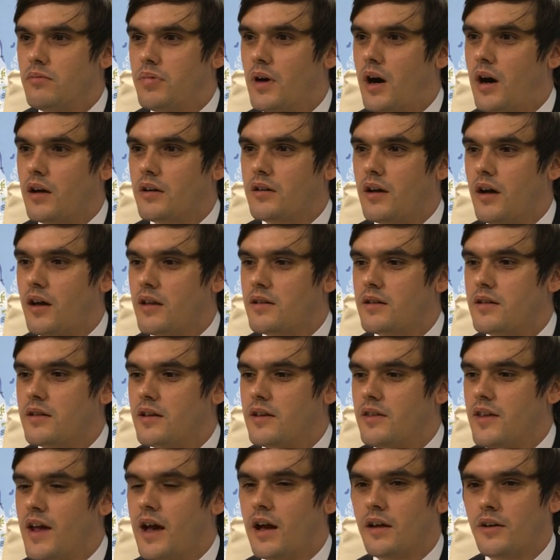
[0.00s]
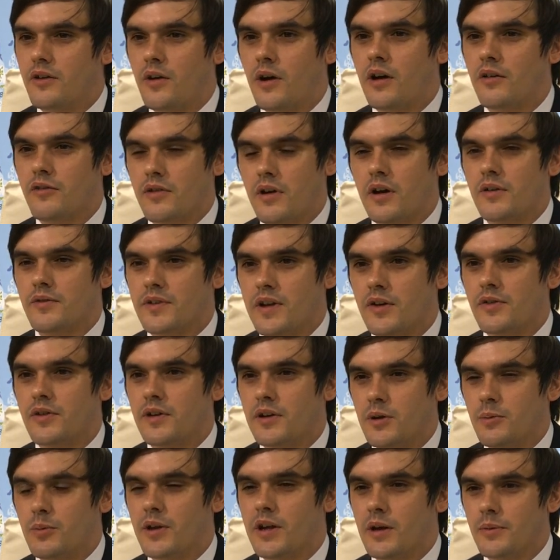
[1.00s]
But other than that, no, I've
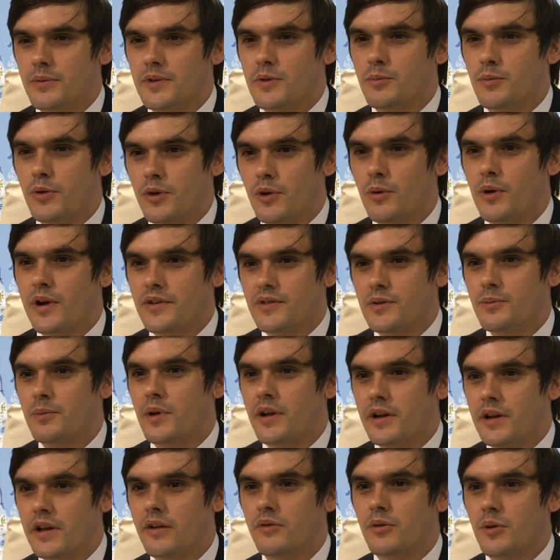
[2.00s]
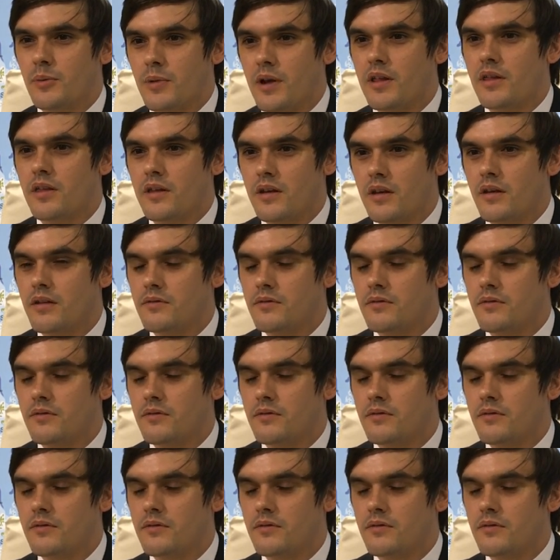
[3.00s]
definitely been able to put away some money every month.